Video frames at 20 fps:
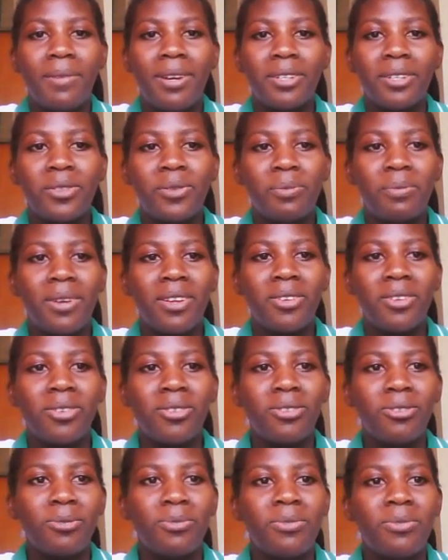back to my
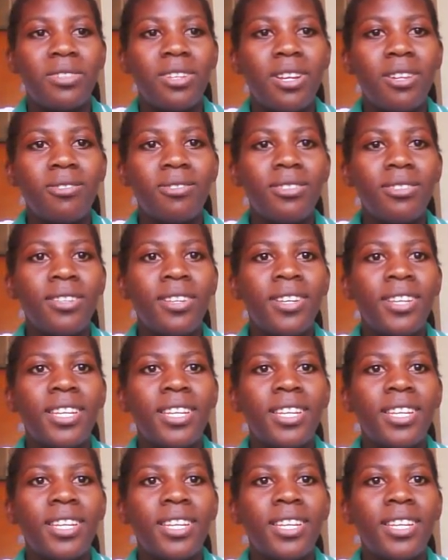YouTube channel.